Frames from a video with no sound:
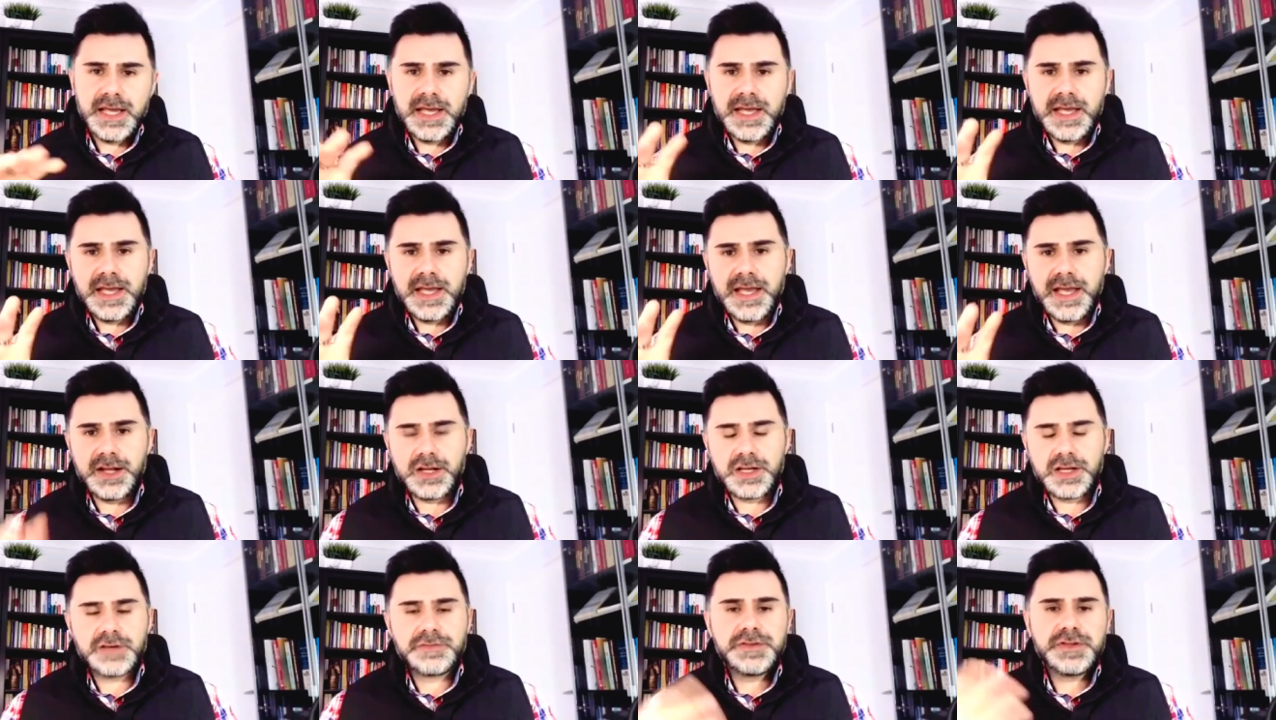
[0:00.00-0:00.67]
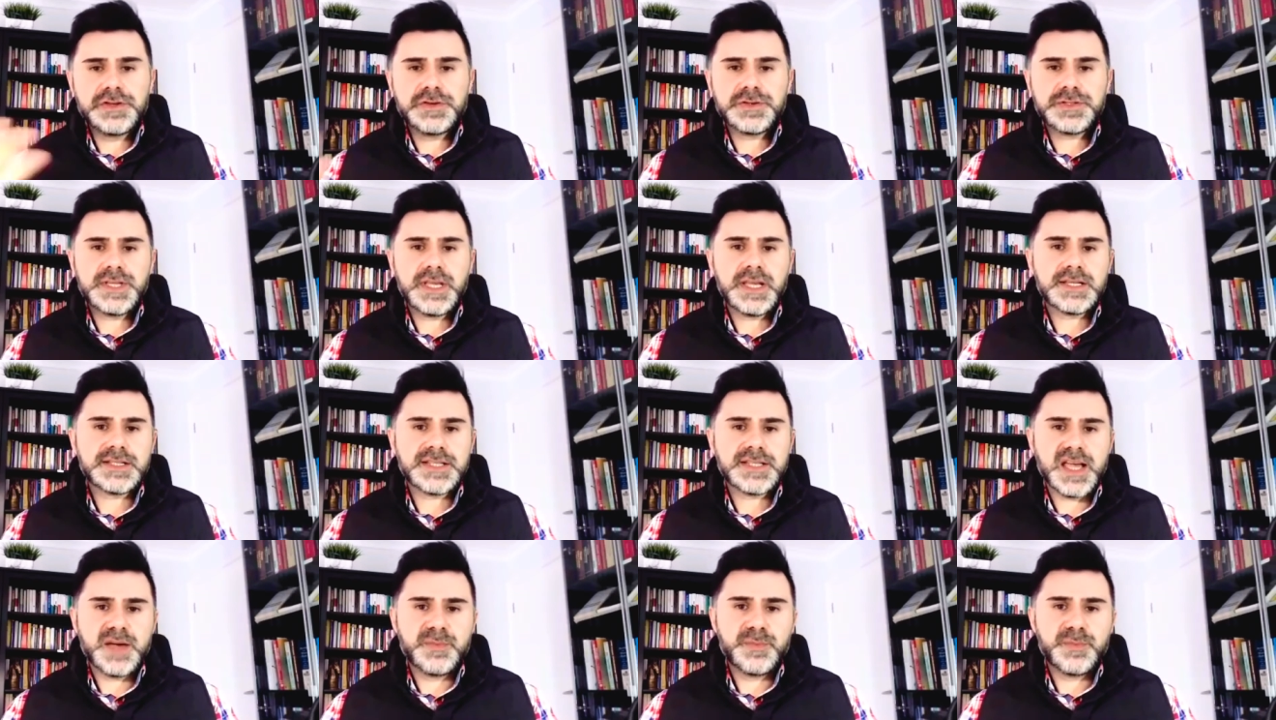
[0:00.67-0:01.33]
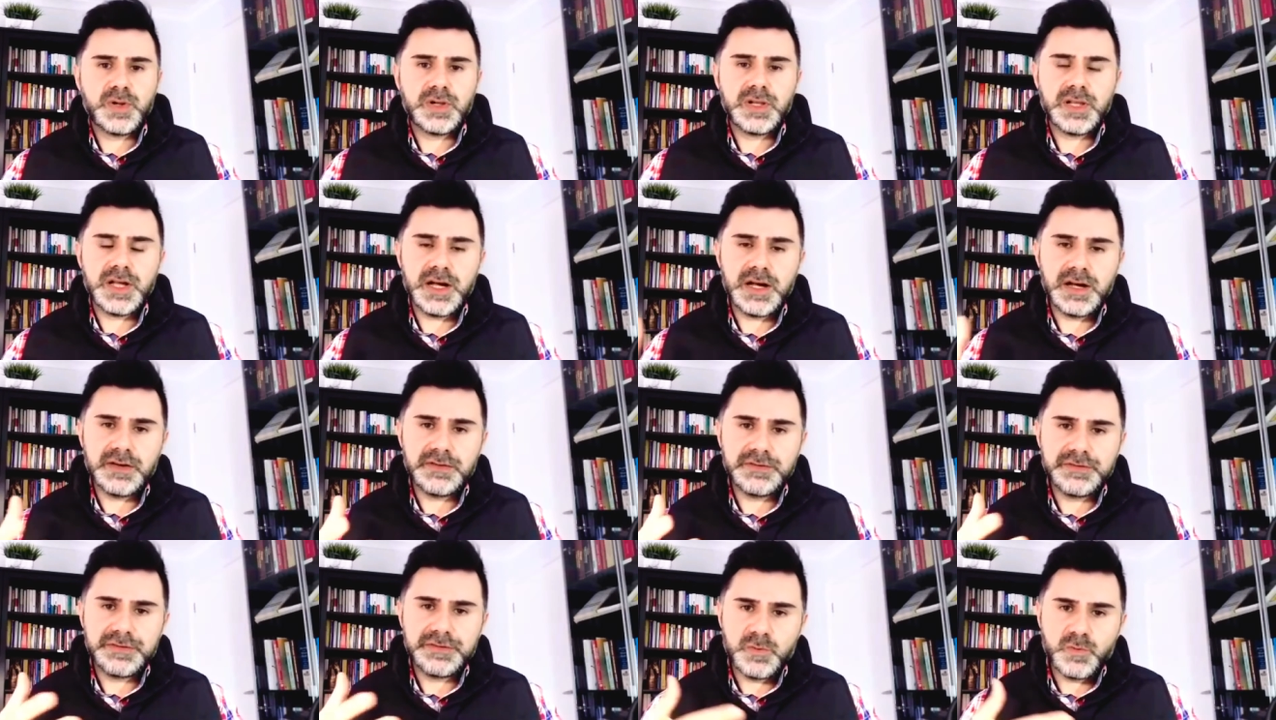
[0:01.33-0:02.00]
And I often use the example
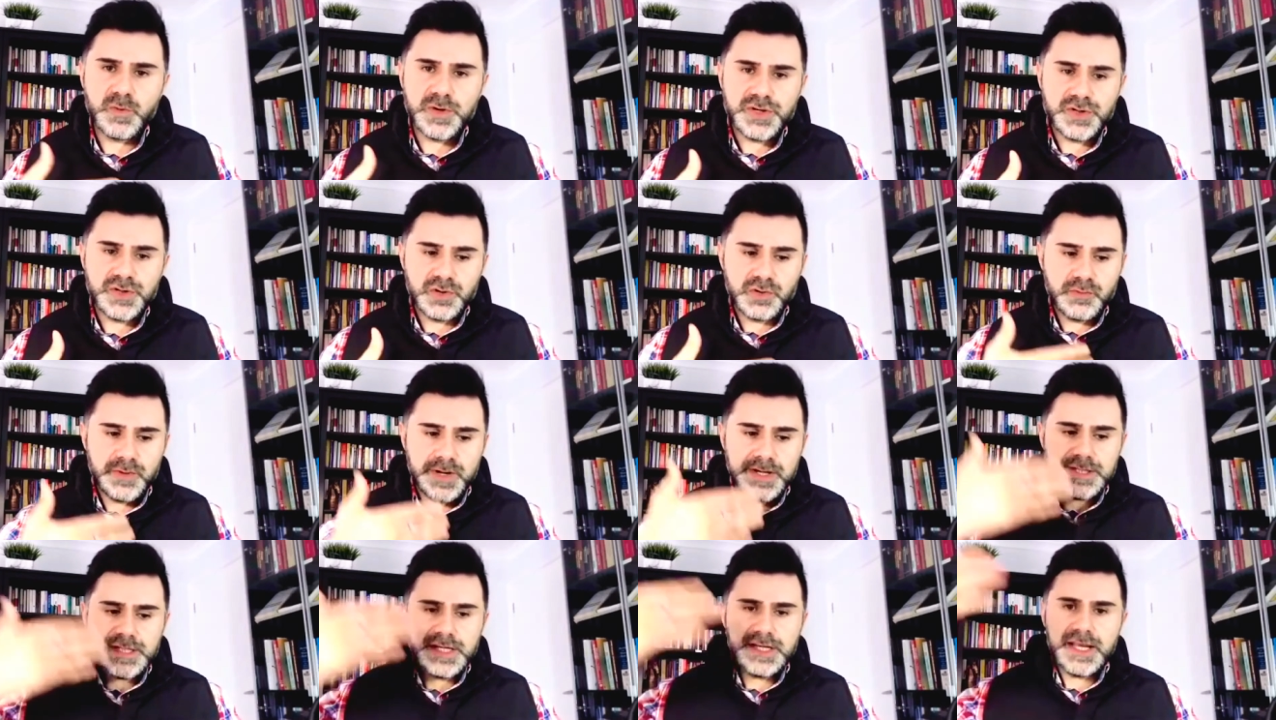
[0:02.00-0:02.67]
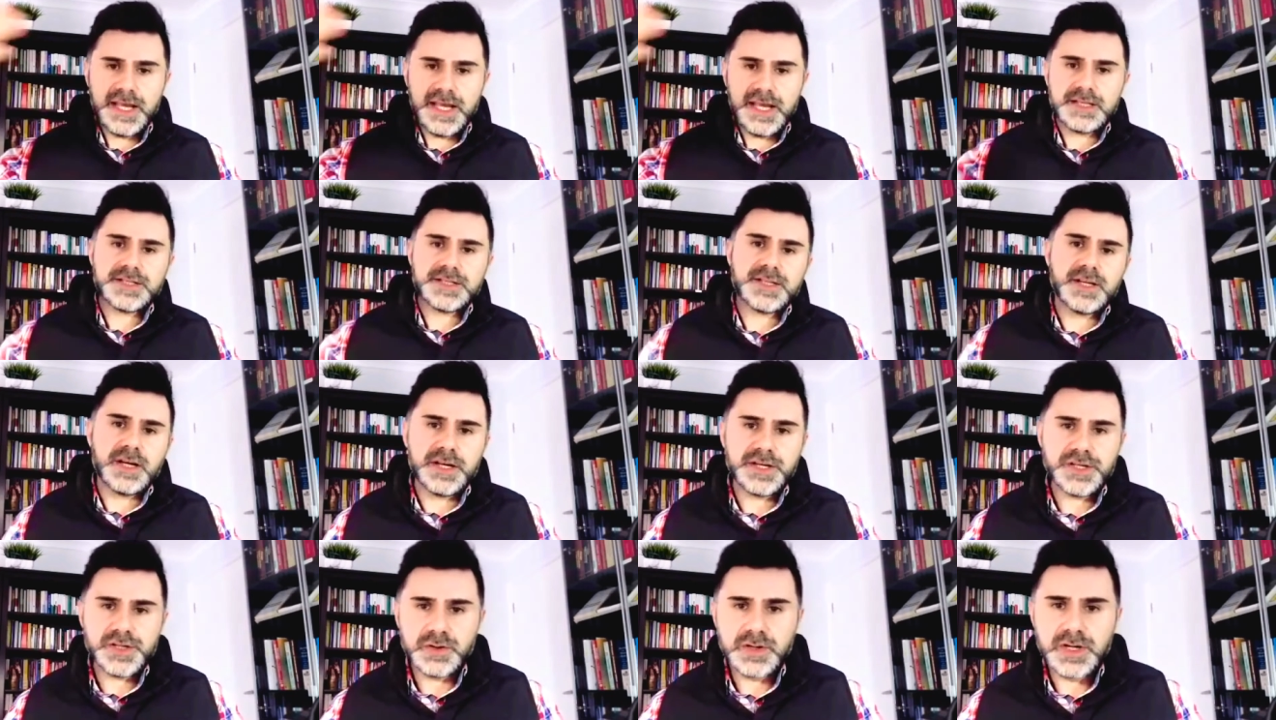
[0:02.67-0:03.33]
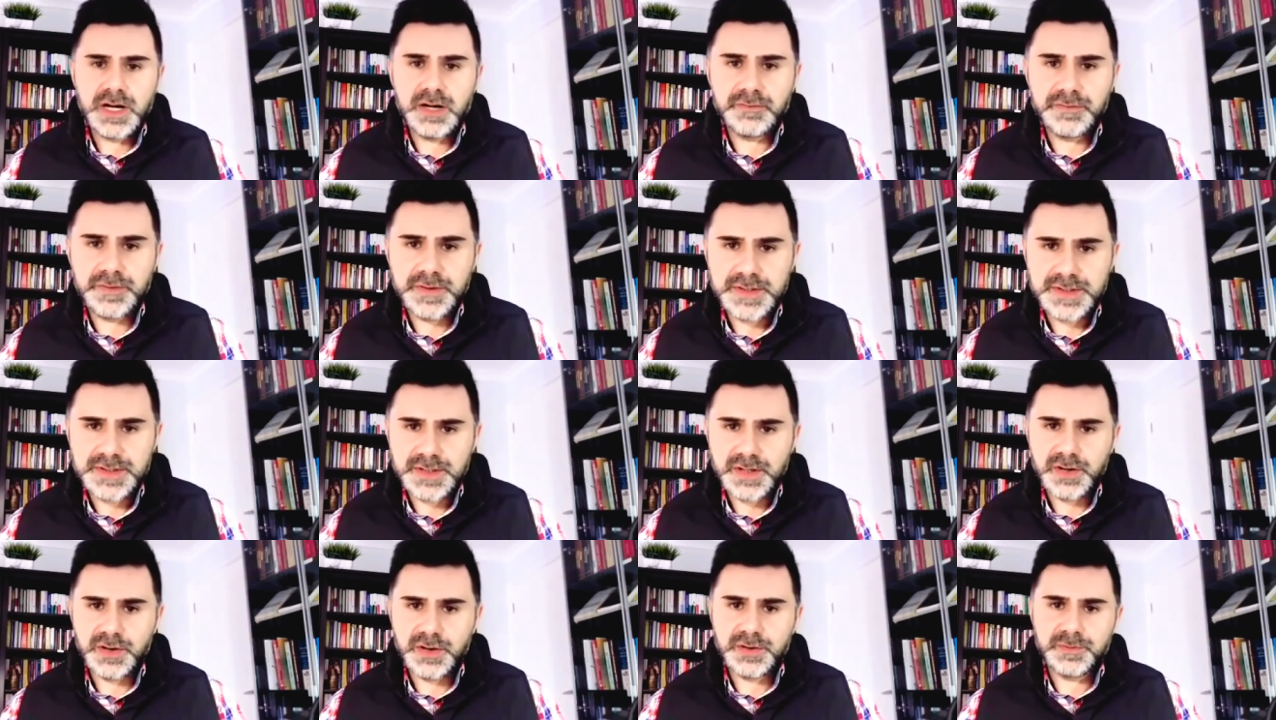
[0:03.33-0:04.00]
of when you're reaching outside your comfort
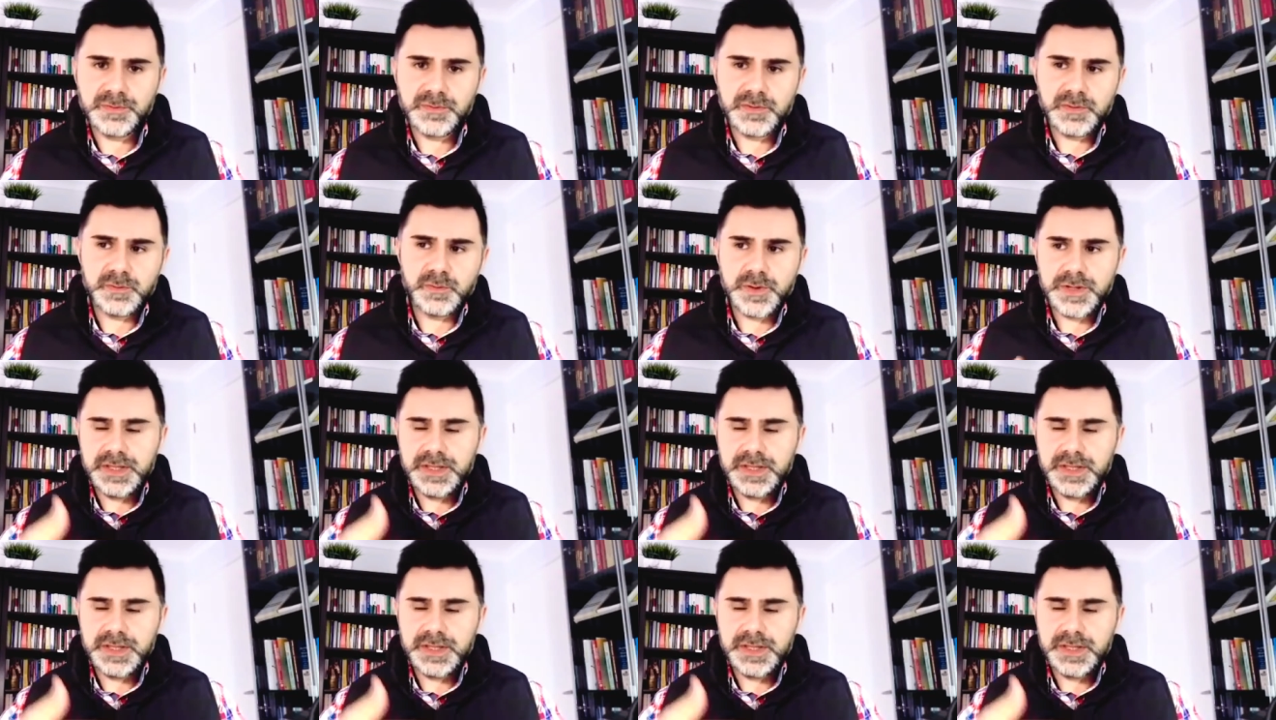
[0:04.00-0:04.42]
zone with